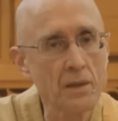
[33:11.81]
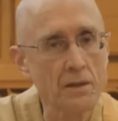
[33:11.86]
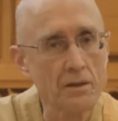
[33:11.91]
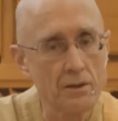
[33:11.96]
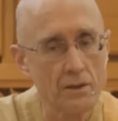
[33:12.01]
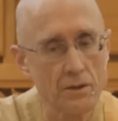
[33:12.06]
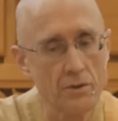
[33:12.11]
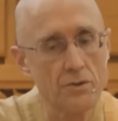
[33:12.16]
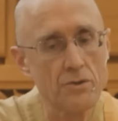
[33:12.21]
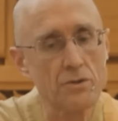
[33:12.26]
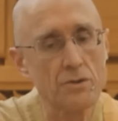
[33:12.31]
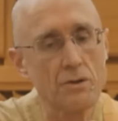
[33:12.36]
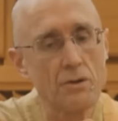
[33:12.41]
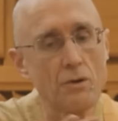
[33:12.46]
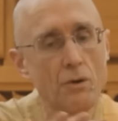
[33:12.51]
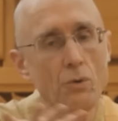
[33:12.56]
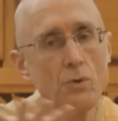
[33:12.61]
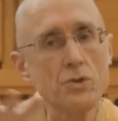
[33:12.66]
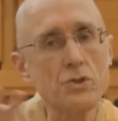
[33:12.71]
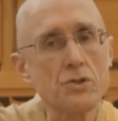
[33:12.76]
There's
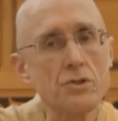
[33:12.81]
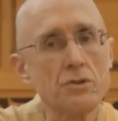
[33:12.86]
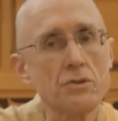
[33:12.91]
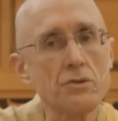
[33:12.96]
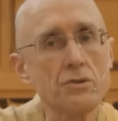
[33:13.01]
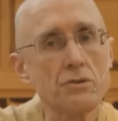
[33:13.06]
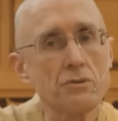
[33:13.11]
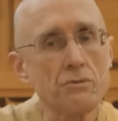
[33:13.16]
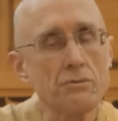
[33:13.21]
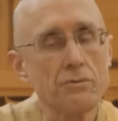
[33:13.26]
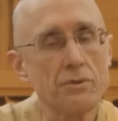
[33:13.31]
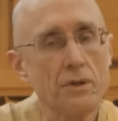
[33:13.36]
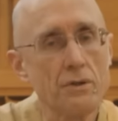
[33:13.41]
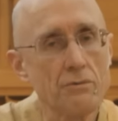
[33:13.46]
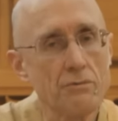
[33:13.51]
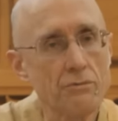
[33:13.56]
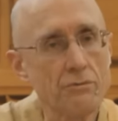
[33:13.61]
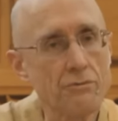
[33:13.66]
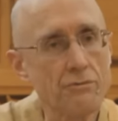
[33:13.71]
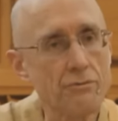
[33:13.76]
oceans of
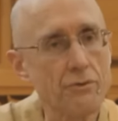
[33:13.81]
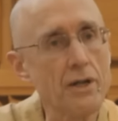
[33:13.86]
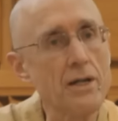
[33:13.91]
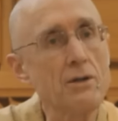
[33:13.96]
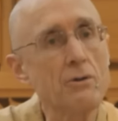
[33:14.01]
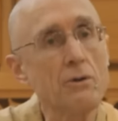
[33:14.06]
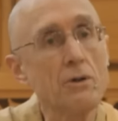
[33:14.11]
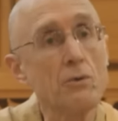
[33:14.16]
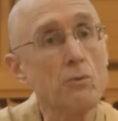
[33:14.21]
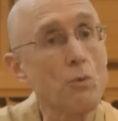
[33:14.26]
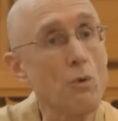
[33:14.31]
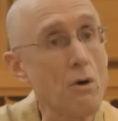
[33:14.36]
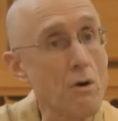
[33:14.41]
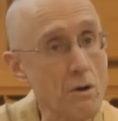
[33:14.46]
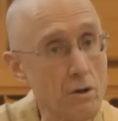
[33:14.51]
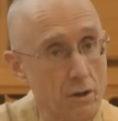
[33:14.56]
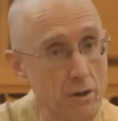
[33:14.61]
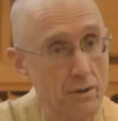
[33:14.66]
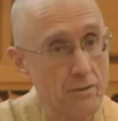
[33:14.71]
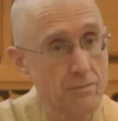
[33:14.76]
fragrant
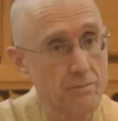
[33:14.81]
water,